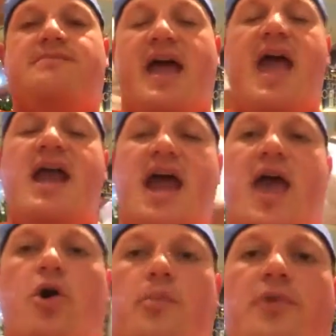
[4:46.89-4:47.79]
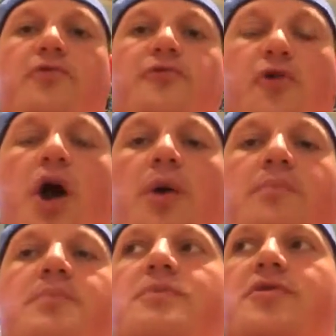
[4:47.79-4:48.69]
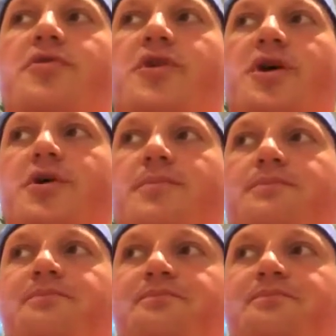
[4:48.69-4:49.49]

they had help from the